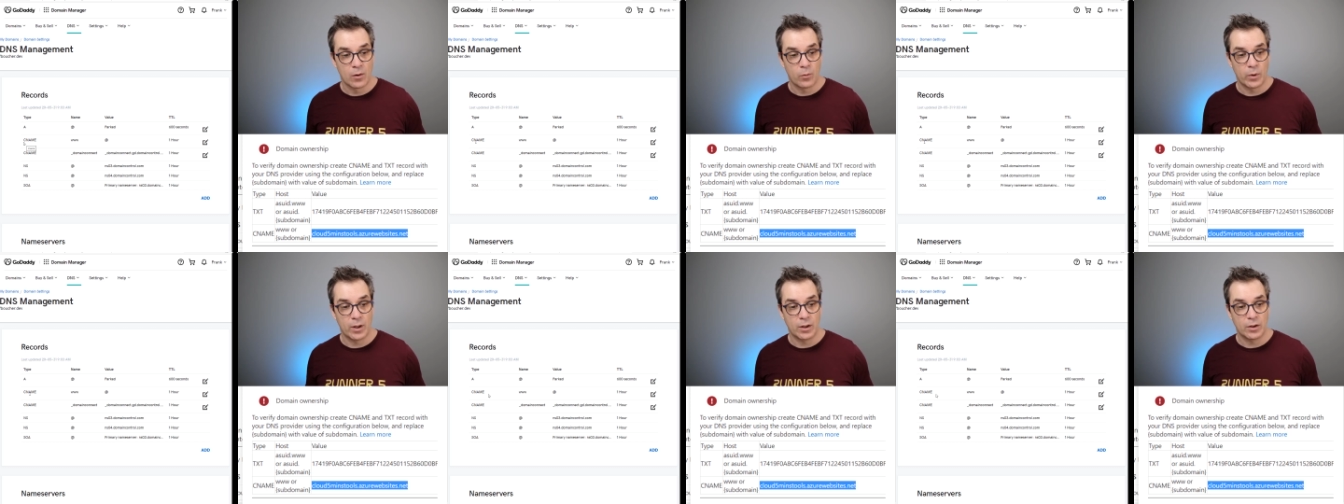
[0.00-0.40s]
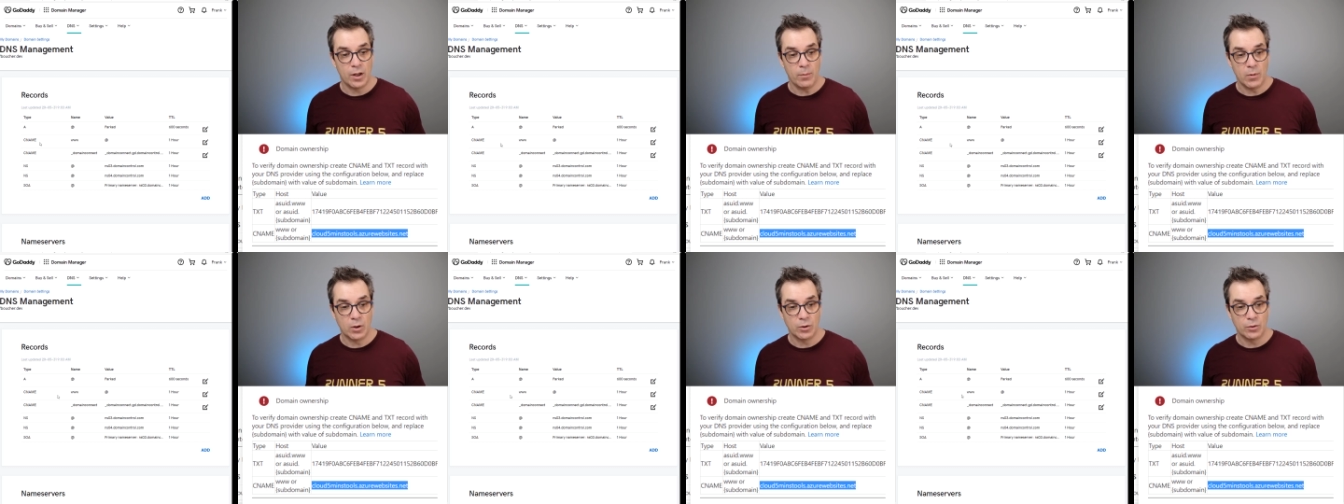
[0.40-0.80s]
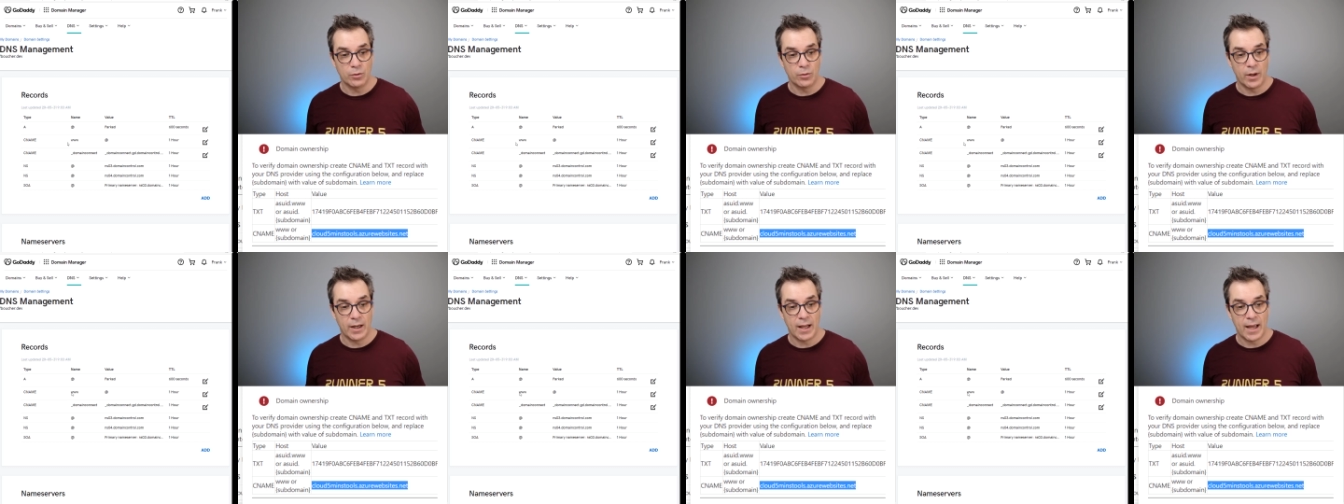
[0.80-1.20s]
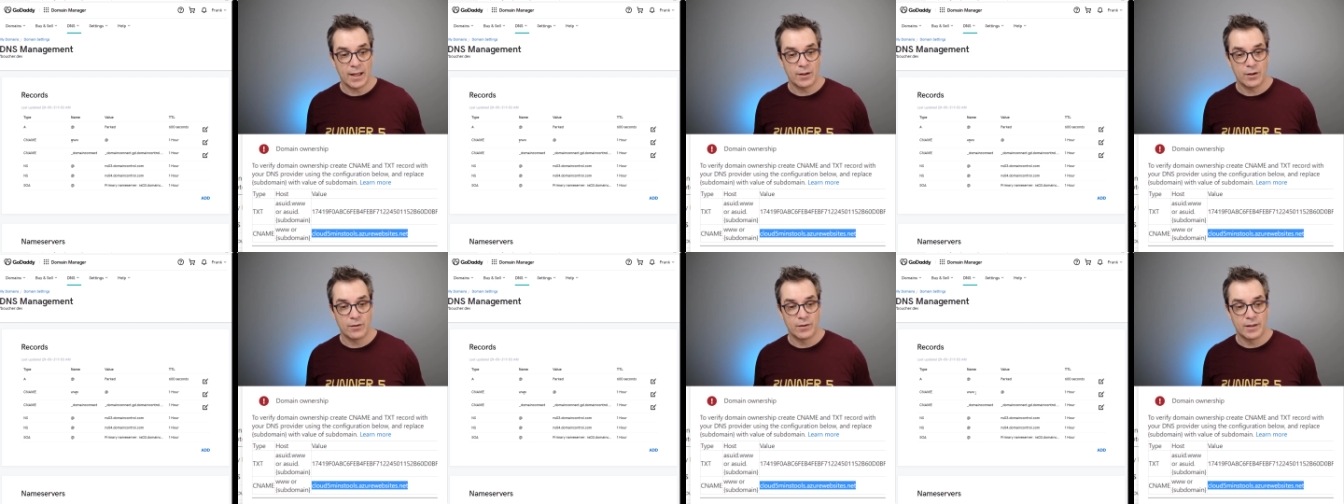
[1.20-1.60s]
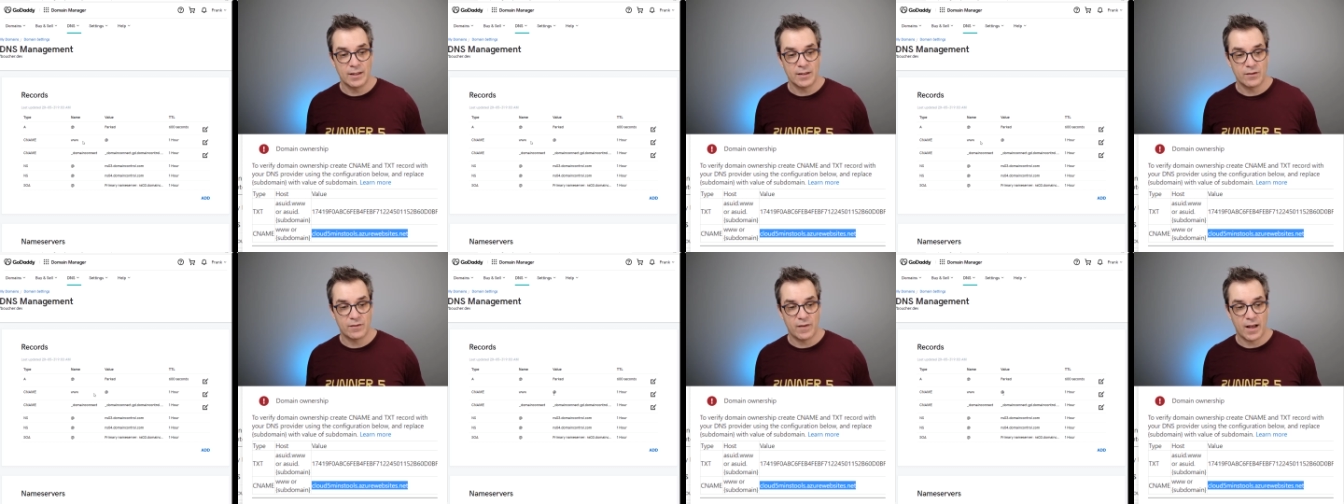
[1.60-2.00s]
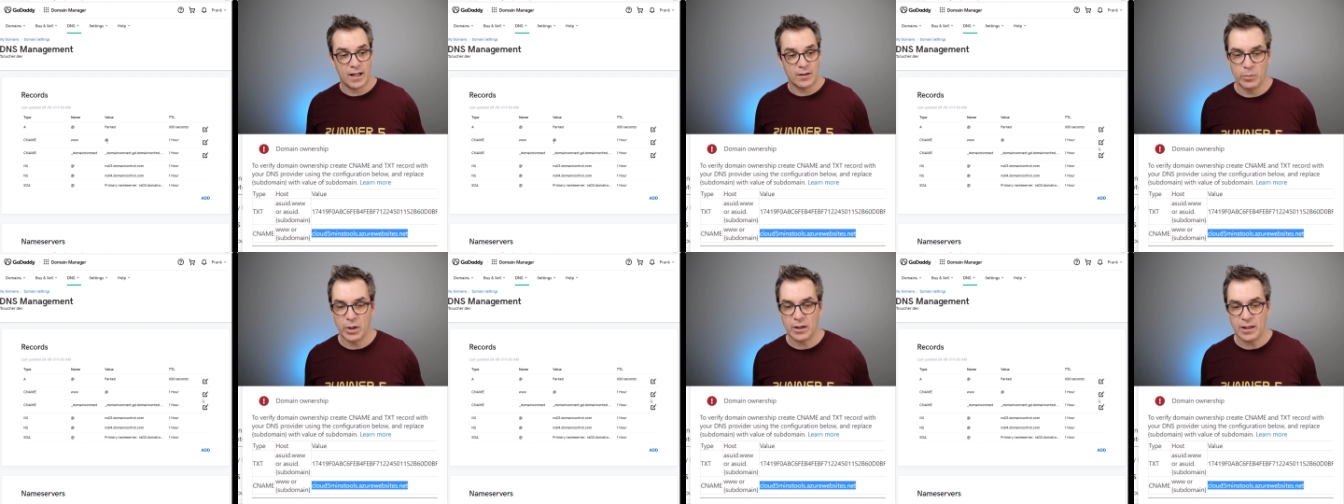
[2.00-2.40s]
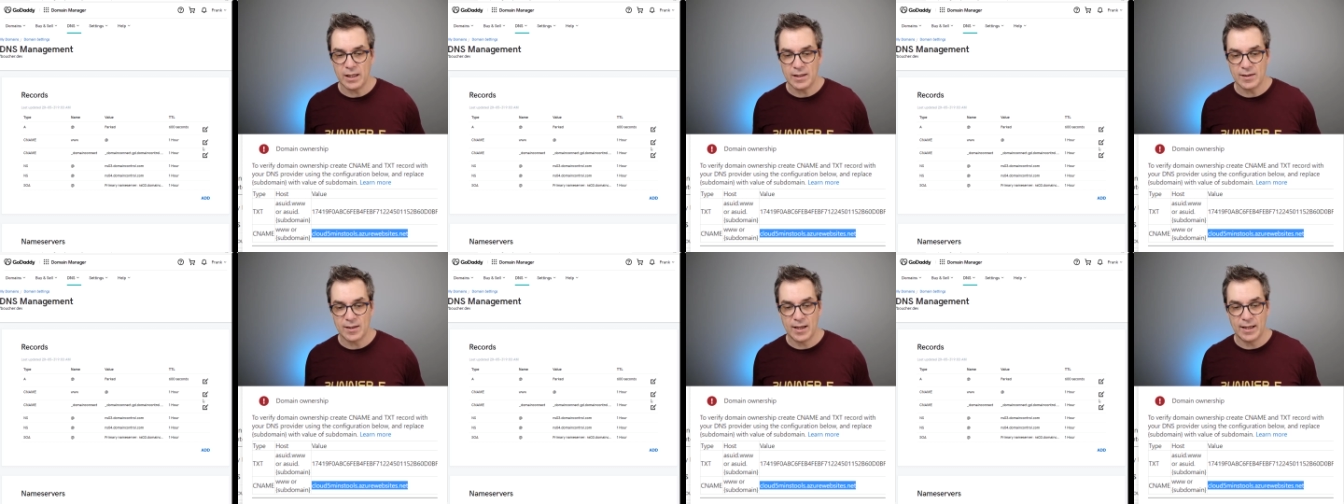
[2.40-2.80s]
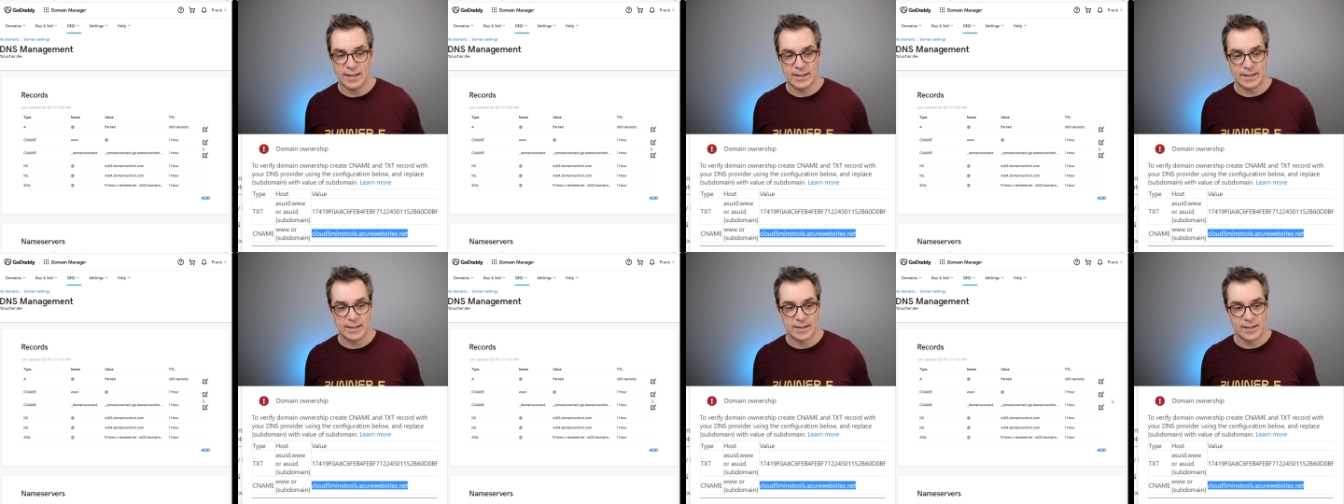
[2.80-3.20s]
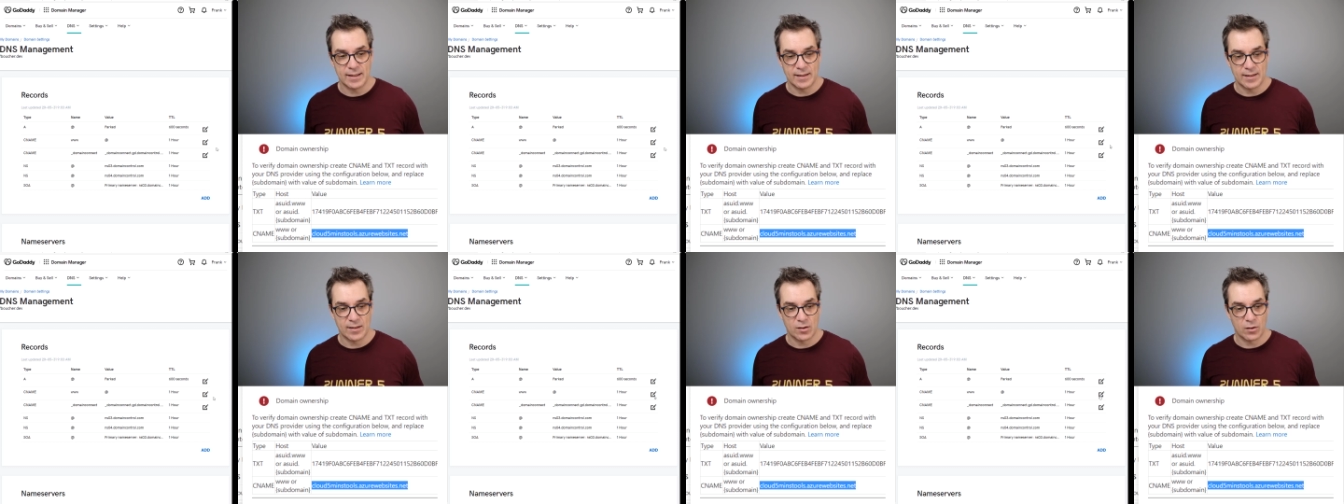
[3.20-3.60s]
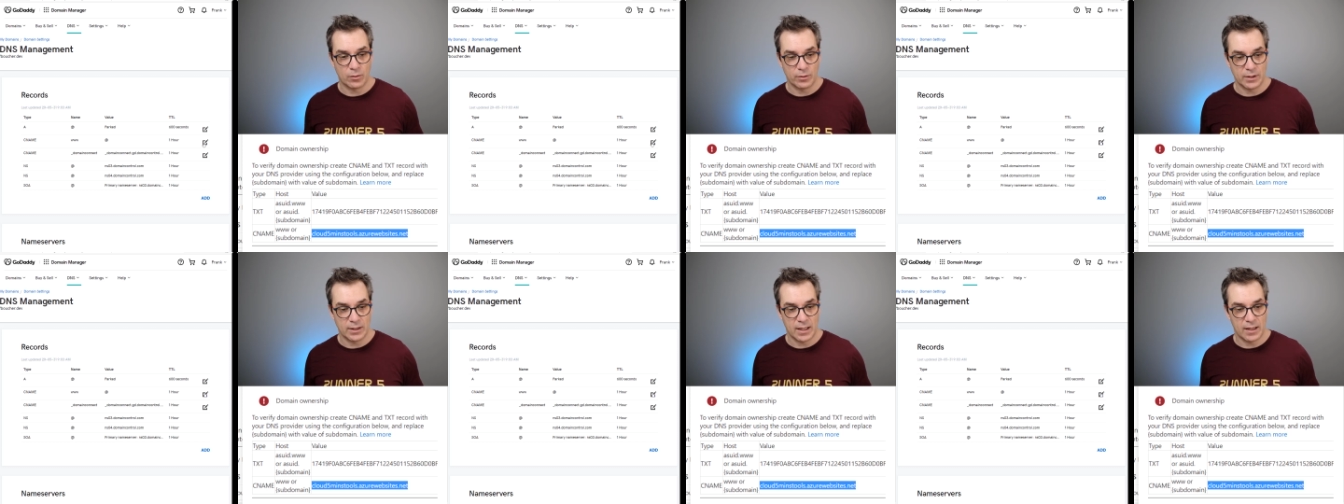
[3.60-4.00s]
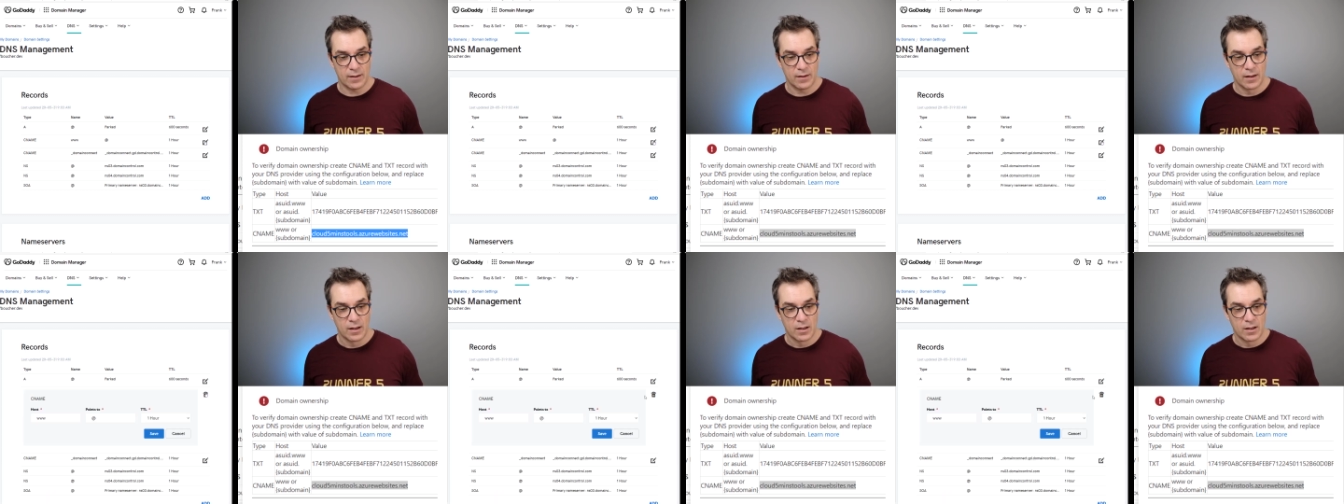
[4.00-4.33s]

with a W and I had this value, but let's edit it since it's already there.